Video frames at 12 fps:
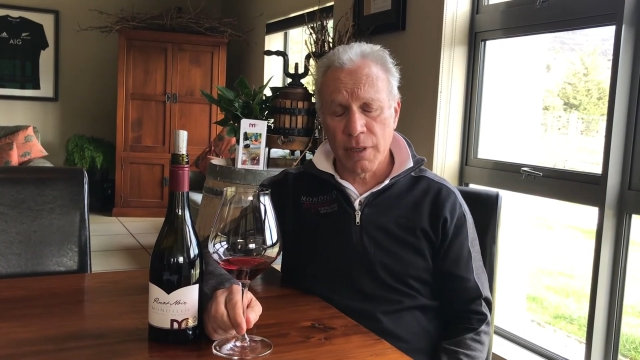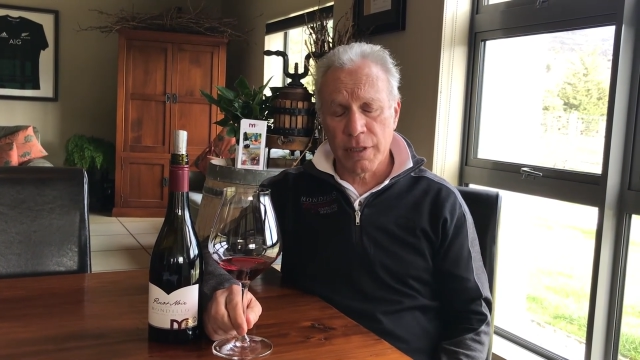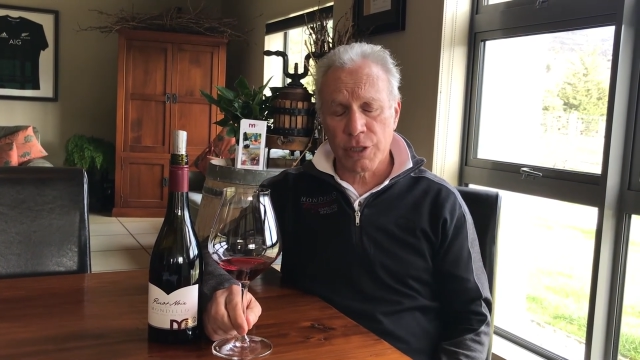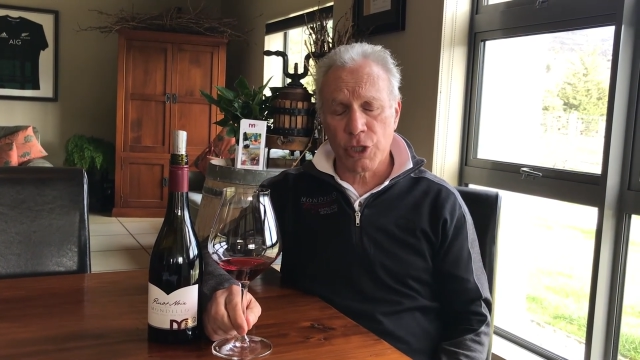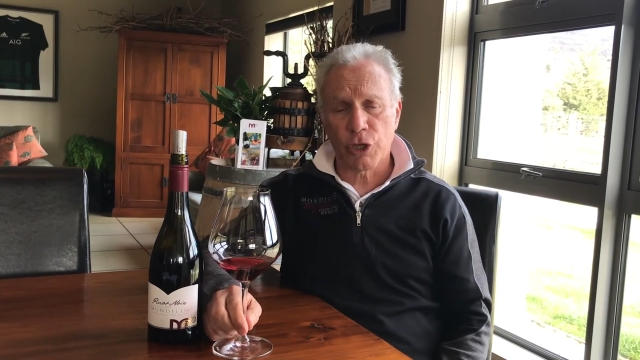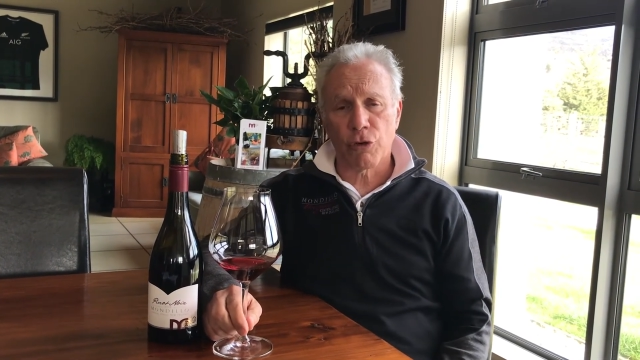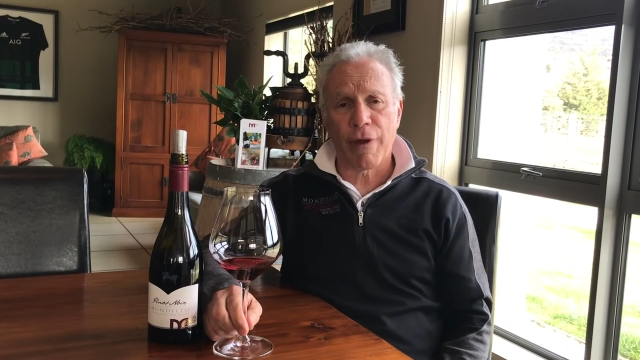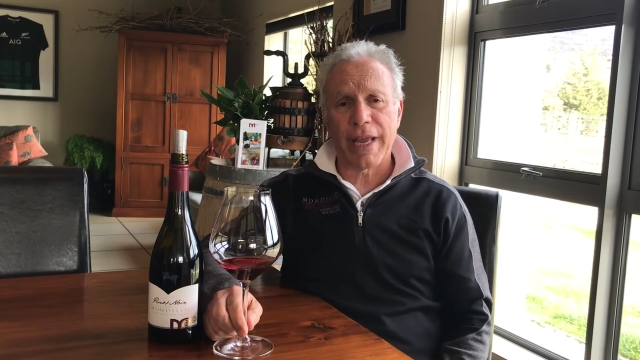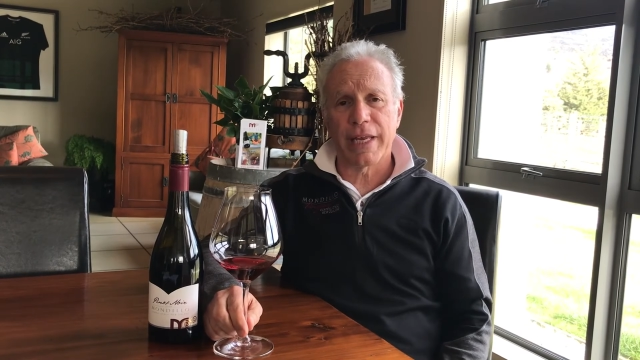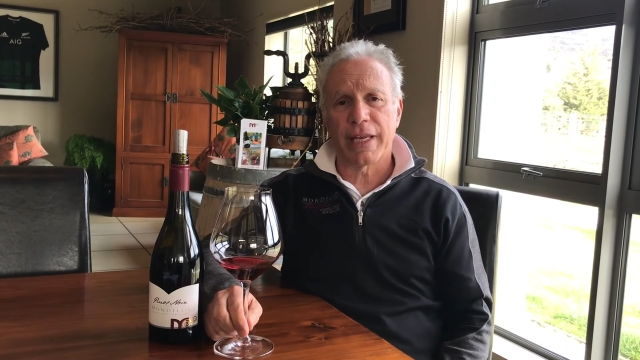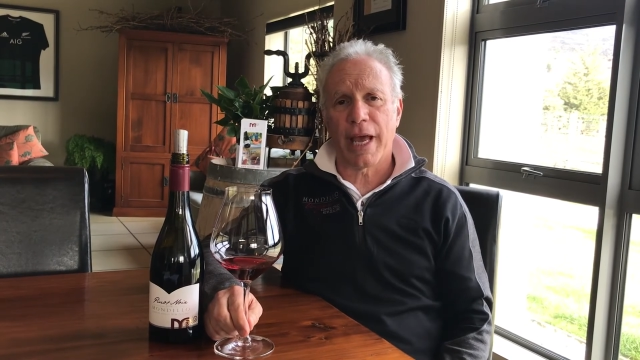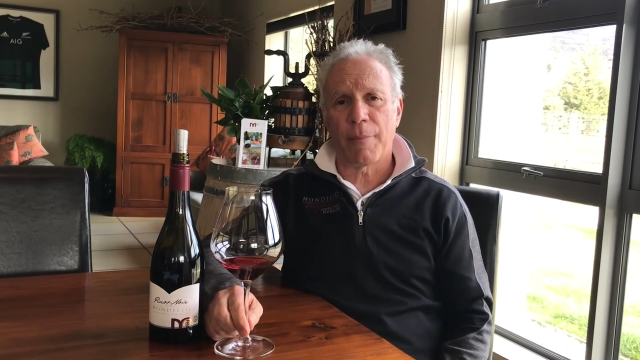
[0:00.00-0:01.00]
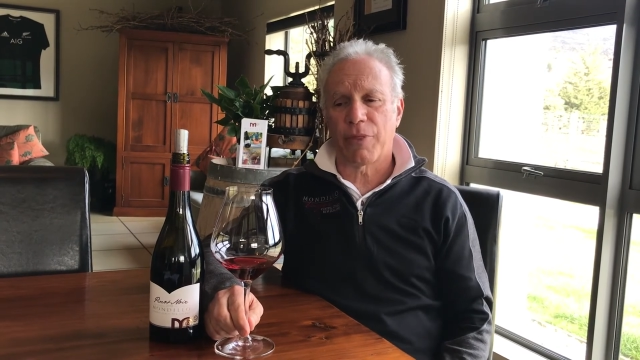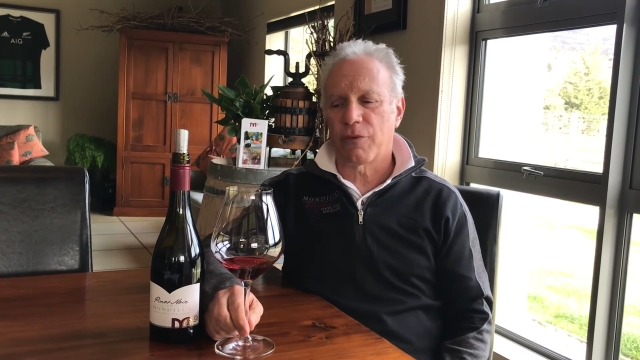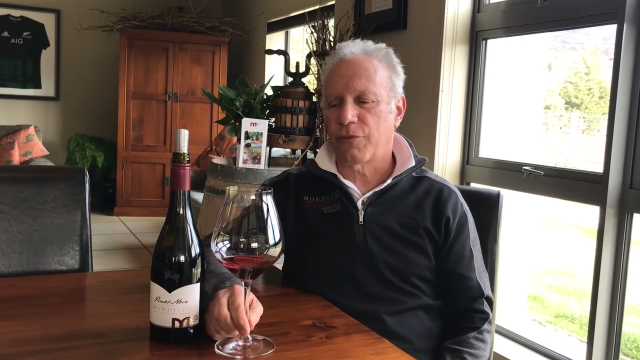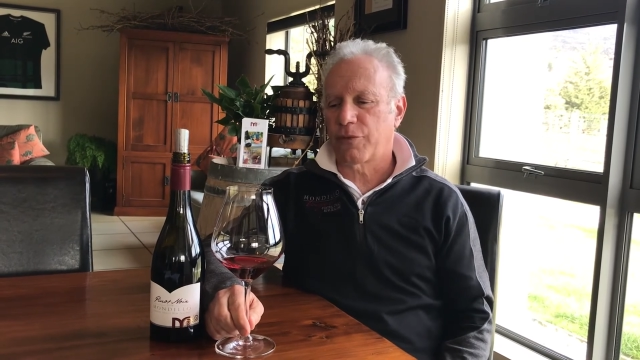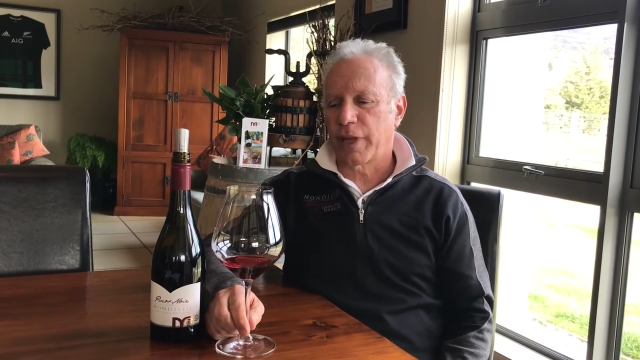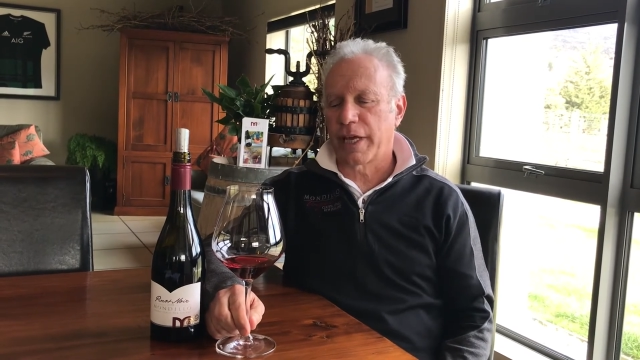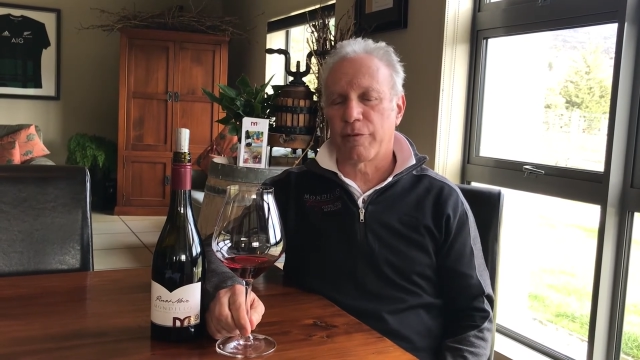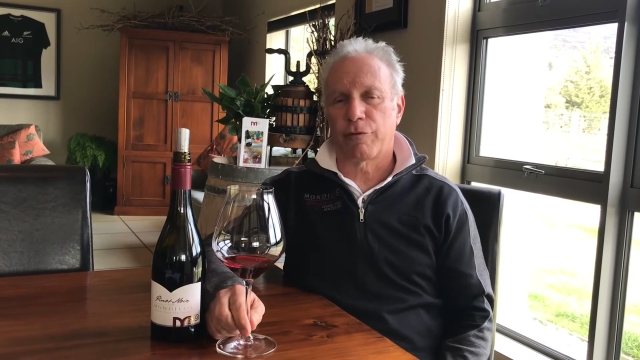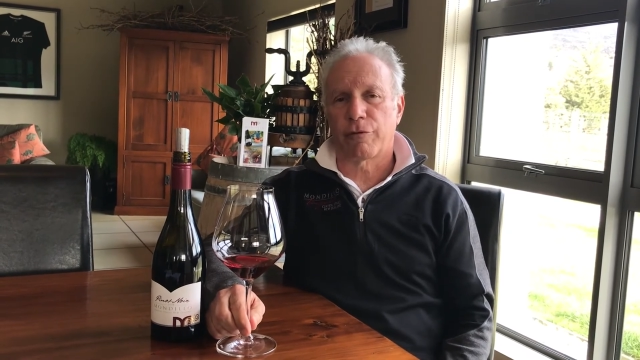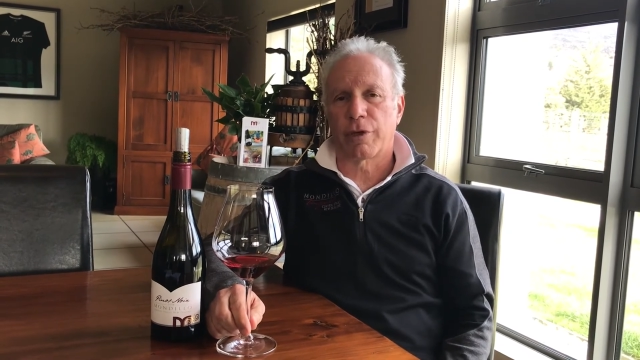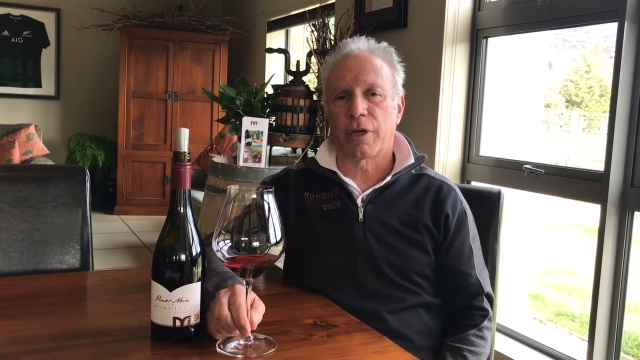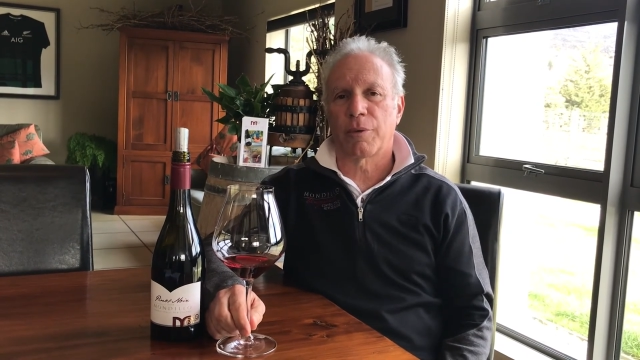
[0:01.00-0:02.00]
There's a great depth of
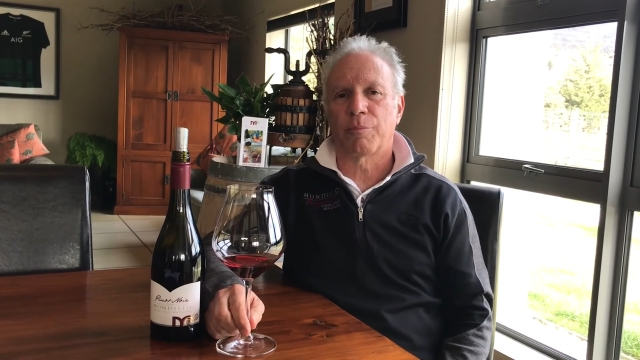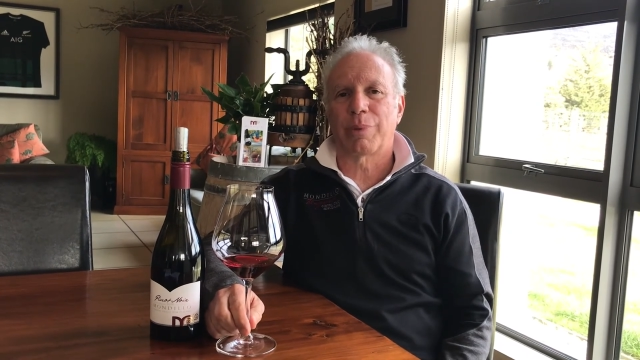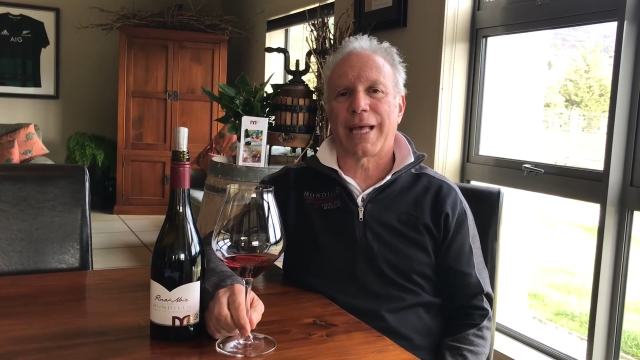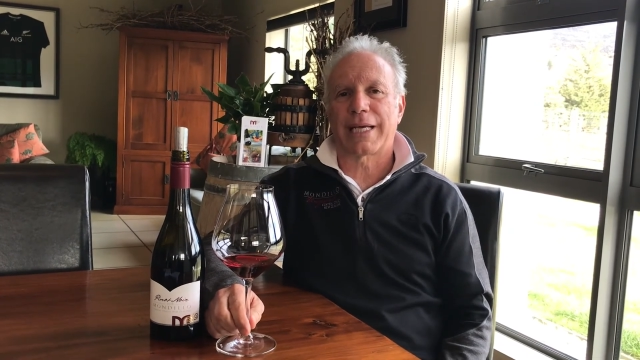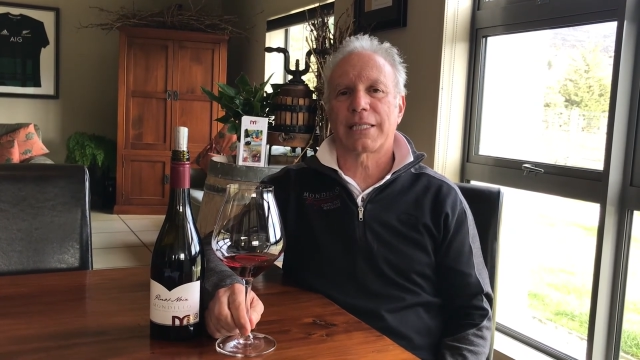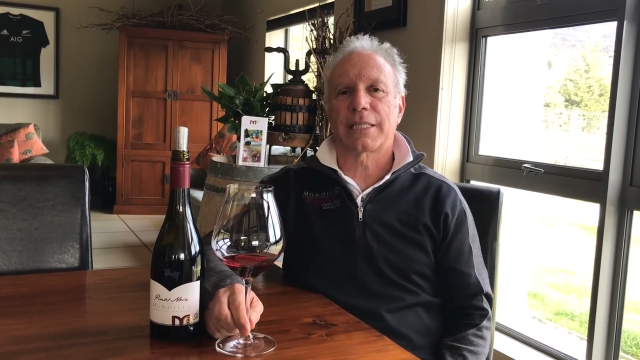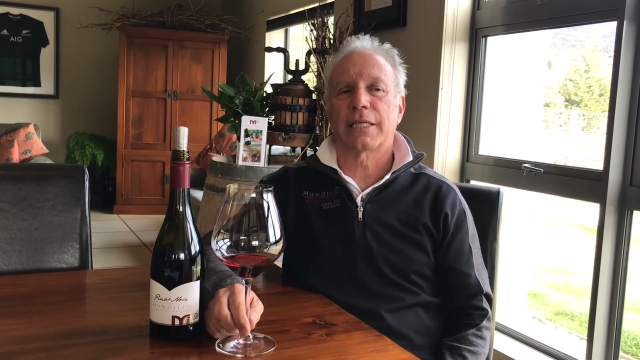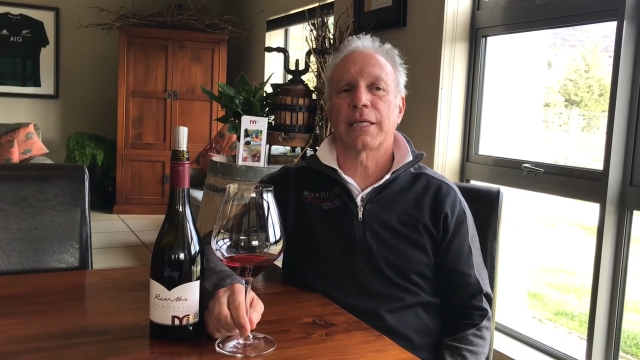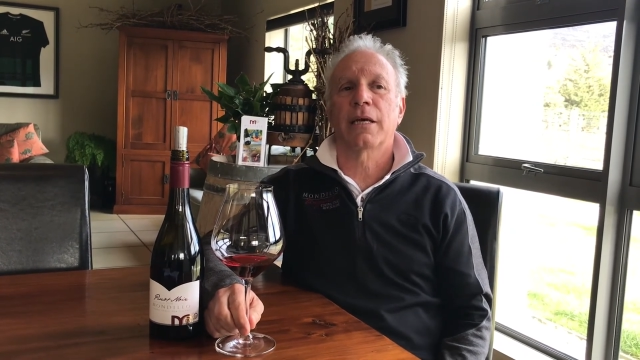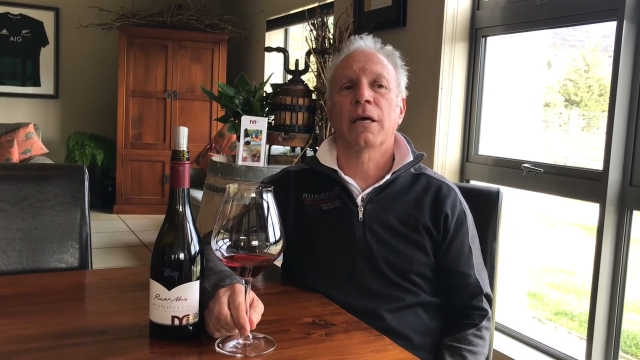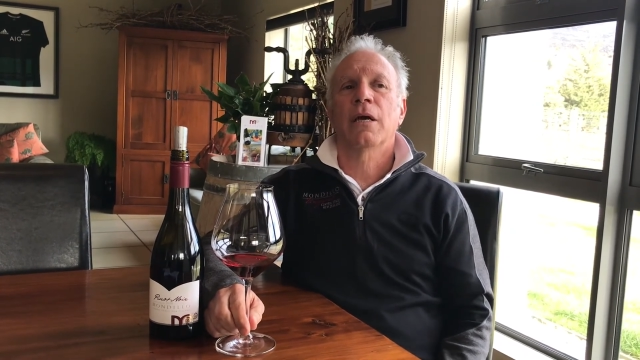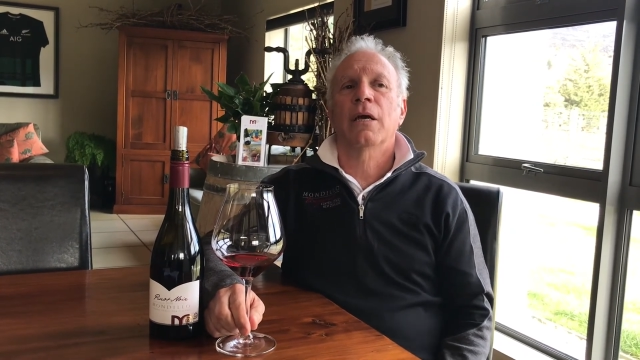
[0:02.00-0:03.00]
flavor and complexity